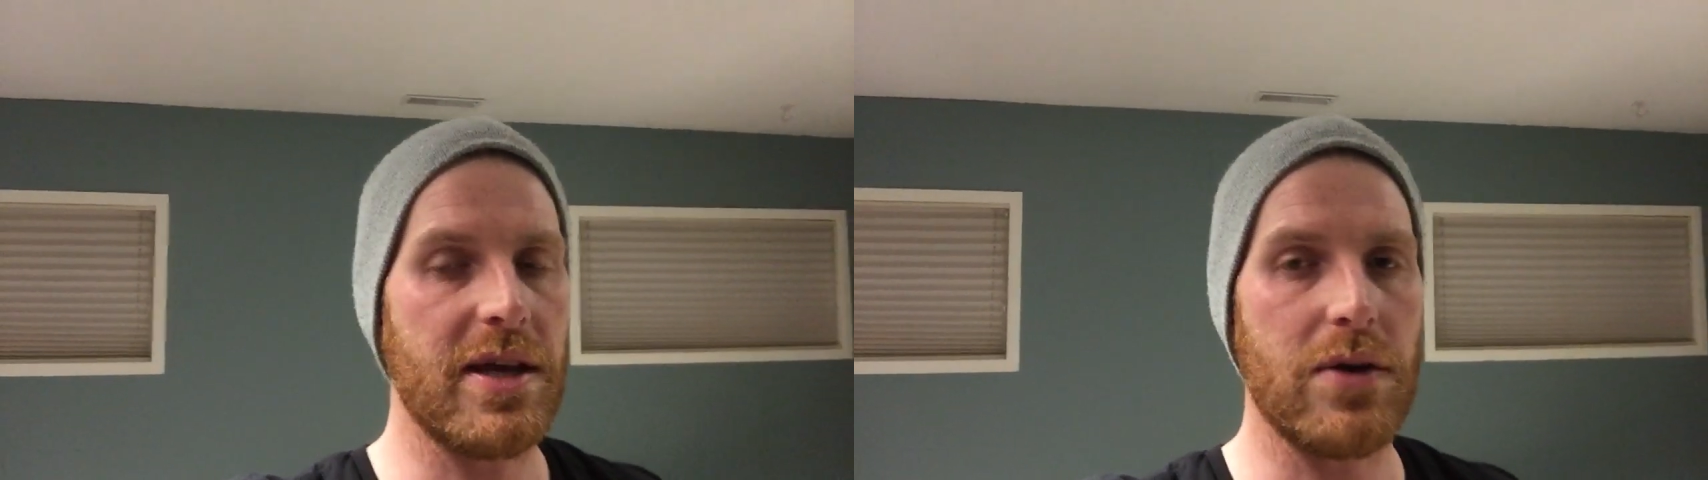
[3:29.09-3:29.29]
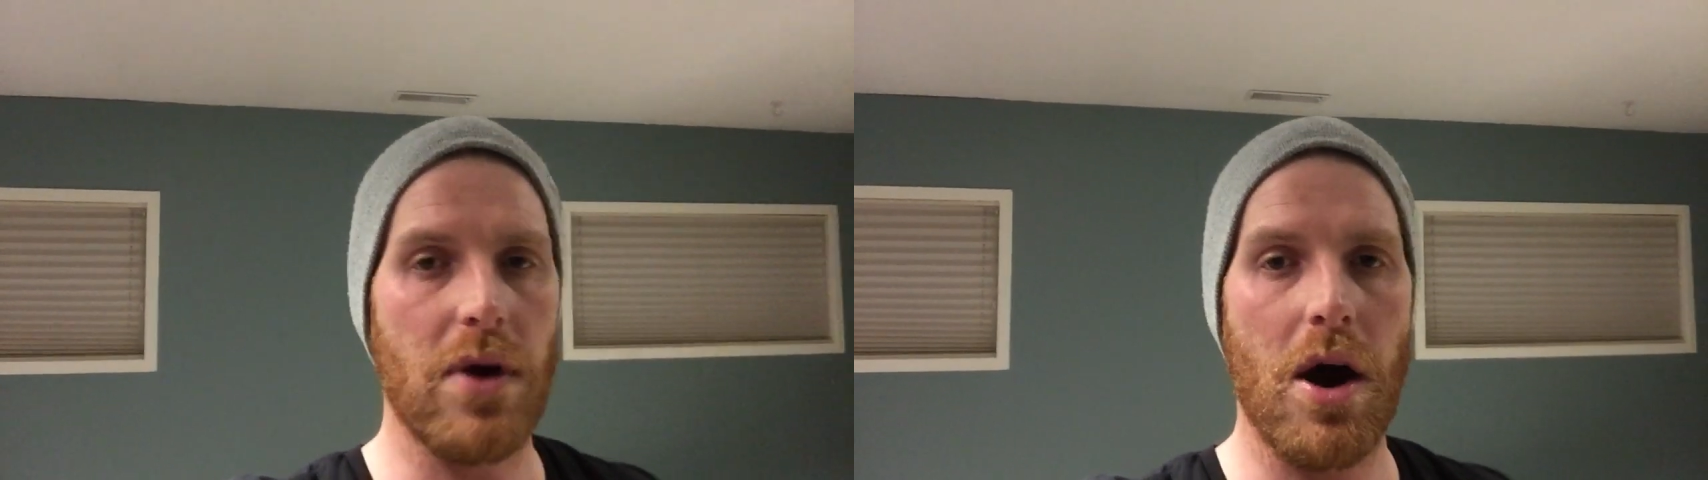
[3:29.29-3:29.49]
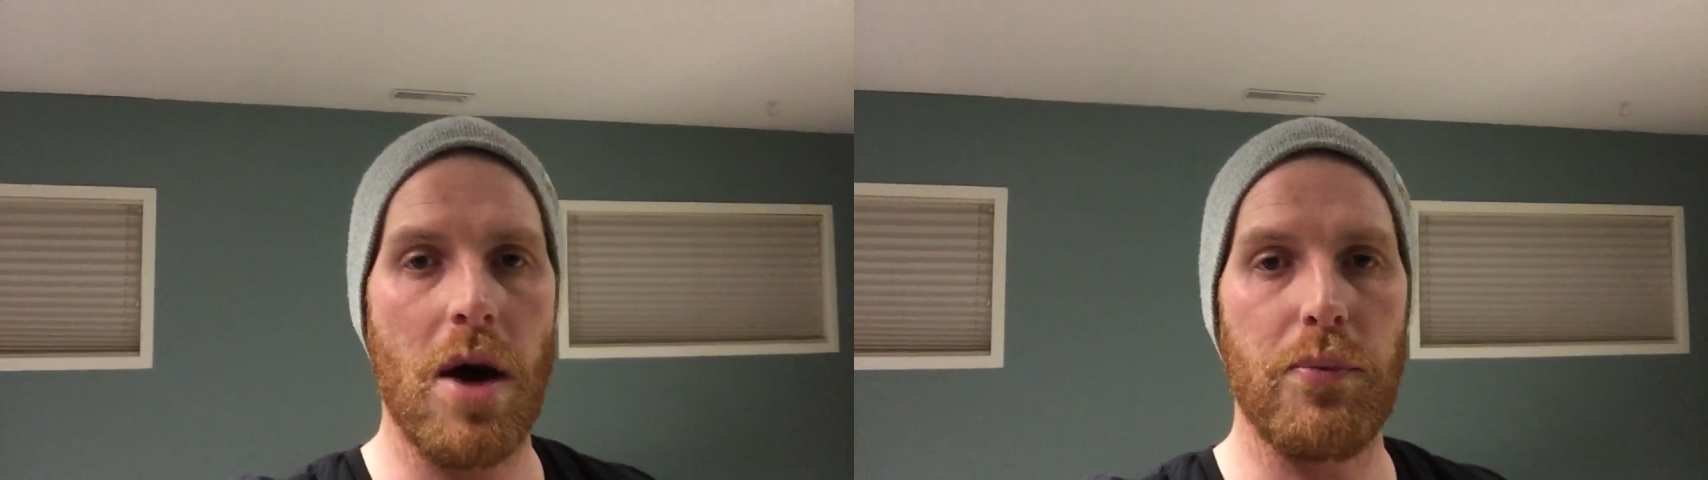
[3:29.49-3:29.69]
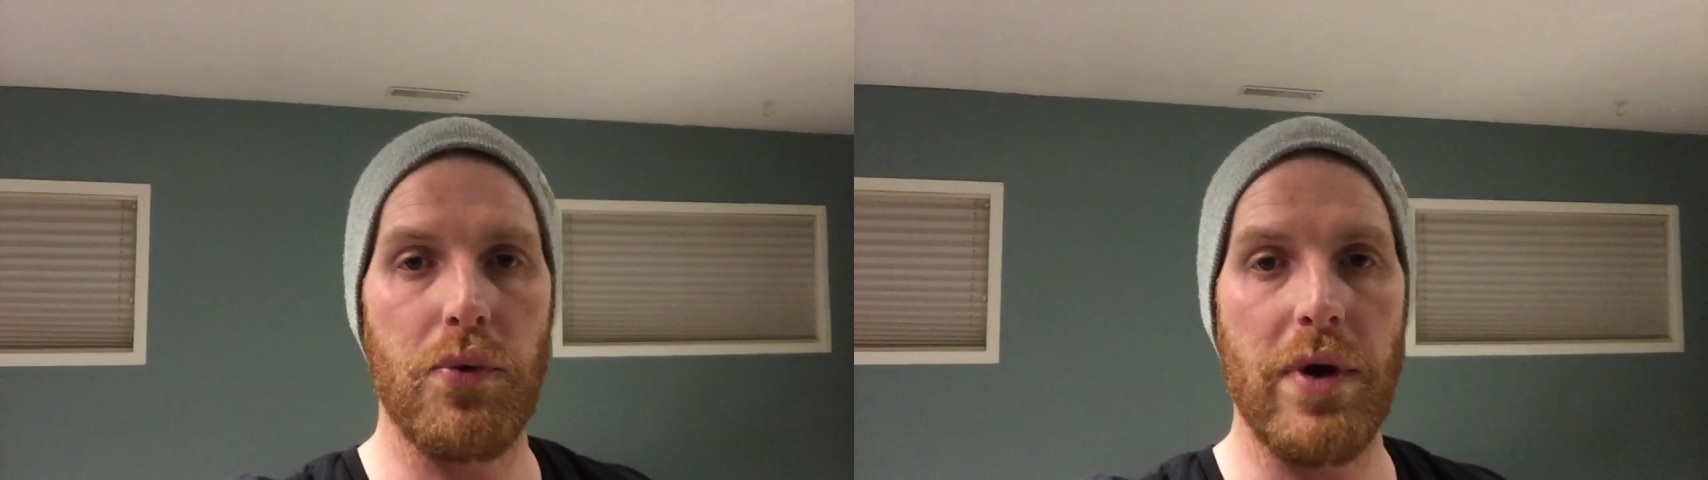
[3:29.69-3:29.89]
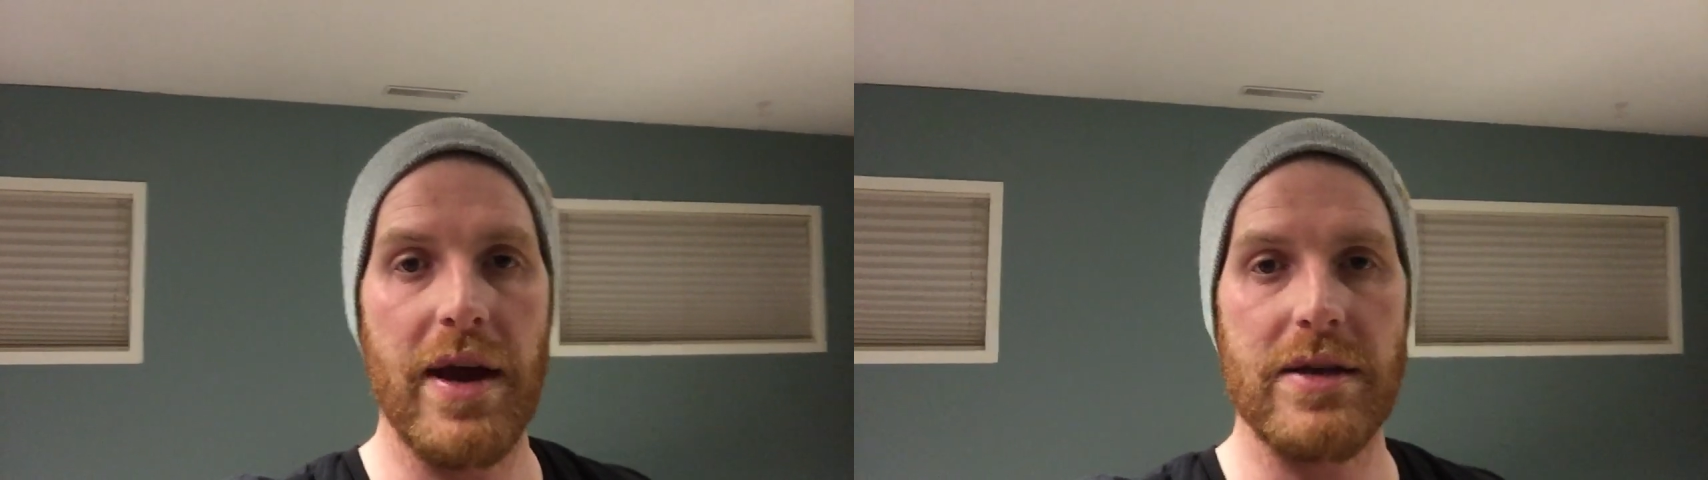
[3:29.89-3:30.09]
can
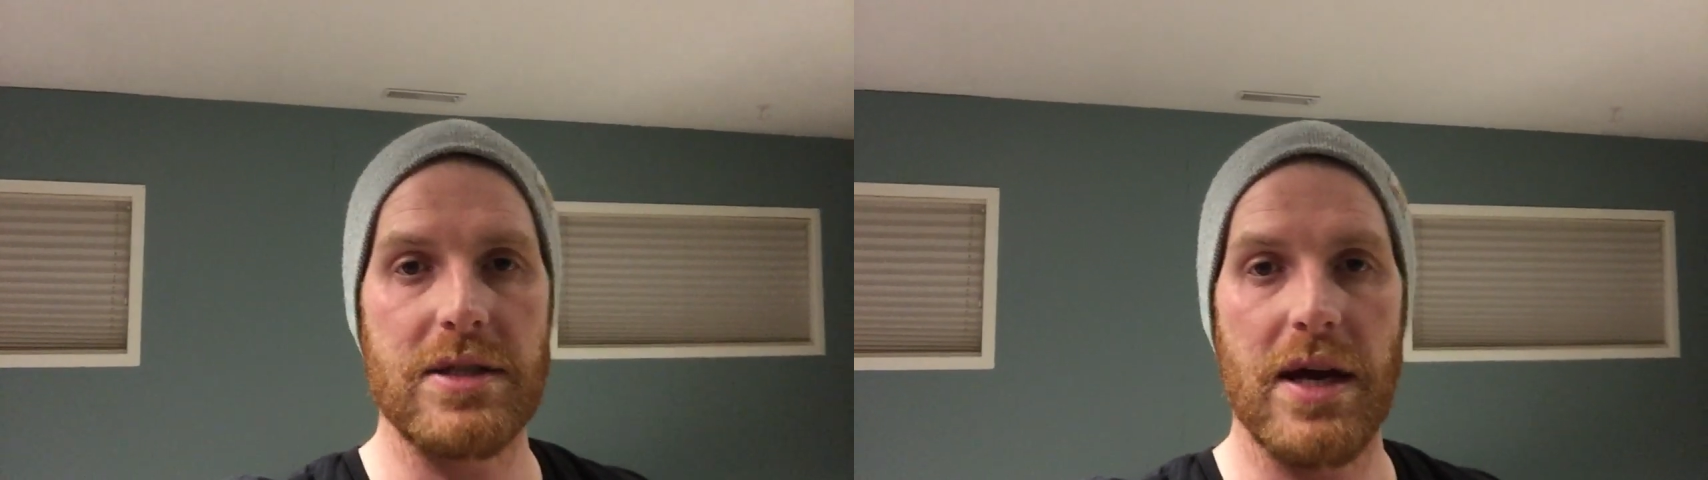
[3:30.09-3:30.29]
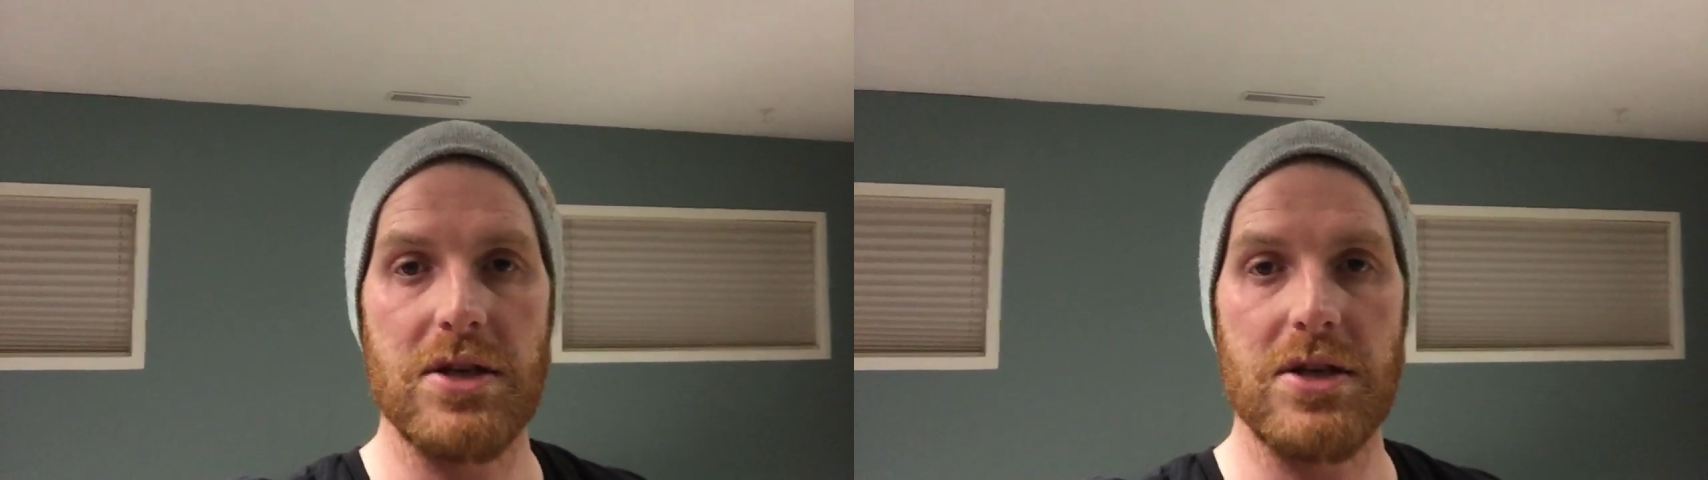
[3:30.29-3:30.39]
operate